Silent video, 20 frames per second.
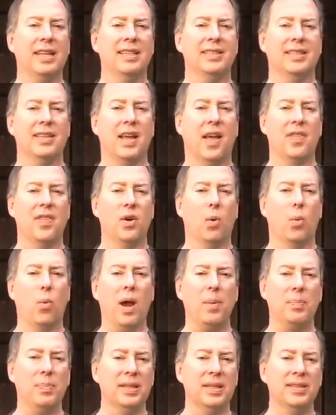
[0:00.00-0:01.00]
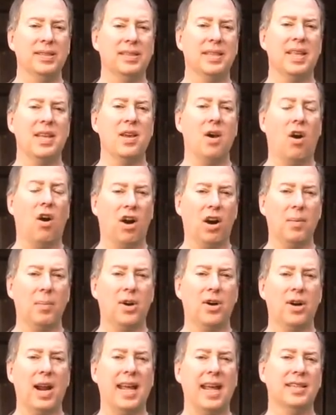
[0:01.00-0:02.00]
is the weapons, the
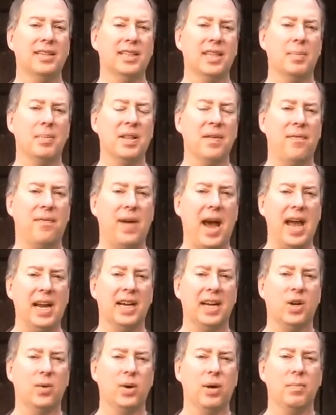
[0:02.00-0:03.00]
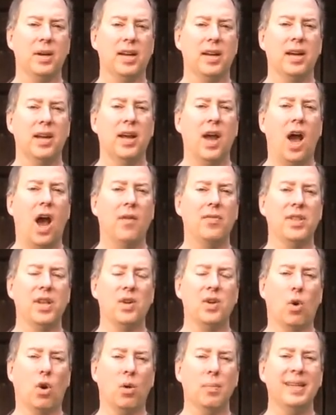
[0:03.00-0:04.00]
armor, and some of the fighting equipment of the
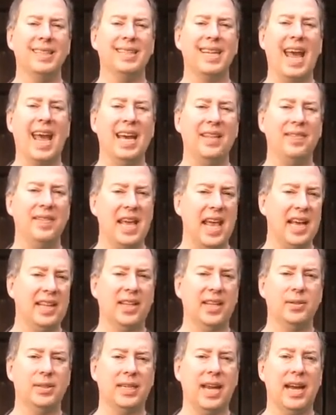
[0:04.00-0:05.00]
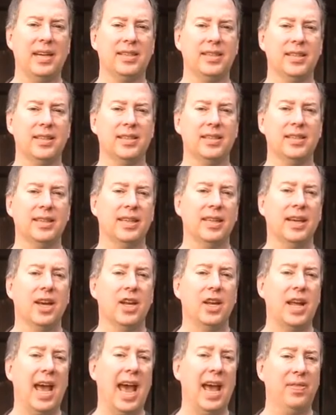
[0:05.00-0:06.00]
Normans and the Anglo-Saxons
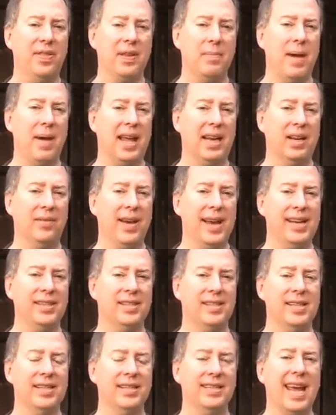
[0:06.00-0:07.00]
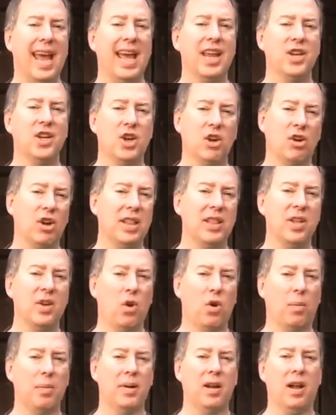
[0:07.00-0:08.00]
at the Battle of Hastings and during the
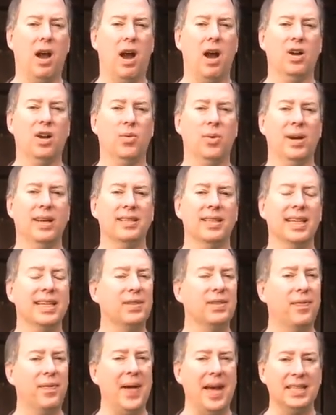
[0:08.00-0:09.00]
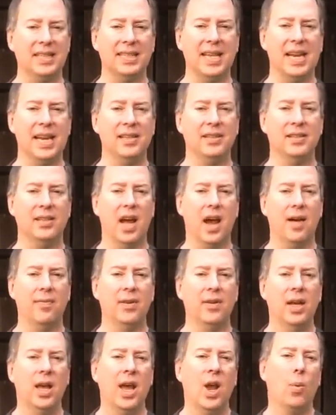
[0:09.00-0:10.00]
Norman conquest. It's fascinating
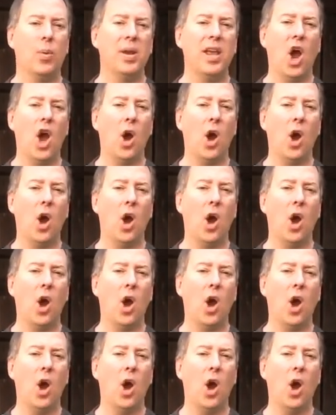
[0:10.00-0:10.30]
stuff. We